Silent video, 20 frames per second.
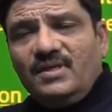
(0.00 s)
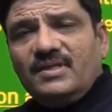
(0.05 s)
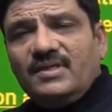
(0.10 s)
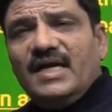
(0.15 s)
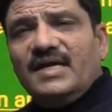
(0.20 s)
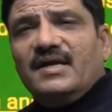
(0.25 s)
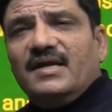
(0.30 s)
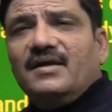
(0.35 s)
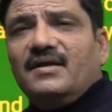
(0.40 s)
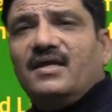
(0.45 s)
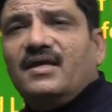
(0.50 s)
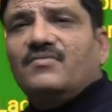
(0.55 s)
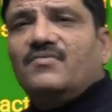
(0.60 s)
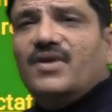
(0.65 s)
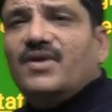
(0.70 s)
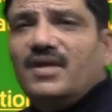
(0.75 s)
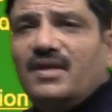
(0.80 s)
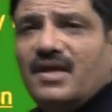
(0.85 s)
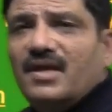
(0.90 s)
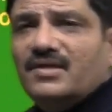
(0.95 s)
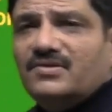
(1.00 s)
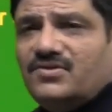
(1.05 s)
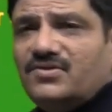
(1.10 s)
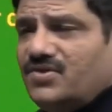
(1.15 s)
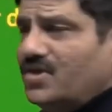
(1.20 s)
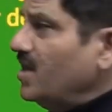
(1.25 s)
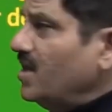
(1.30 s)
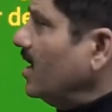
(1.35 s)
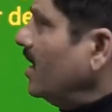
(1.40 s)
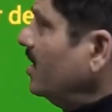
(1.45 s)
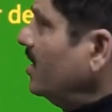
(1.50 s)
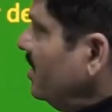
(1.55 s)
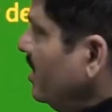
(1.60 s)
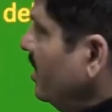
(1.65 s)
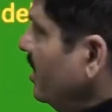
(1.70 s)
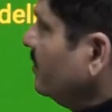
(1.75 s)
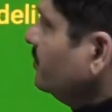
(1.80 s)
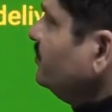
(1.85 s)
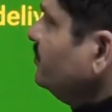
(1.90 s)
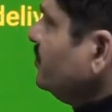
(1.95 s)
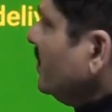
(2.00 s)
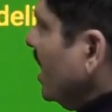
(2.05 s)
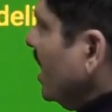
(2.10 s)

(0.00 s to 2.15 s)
that are given in NCERT.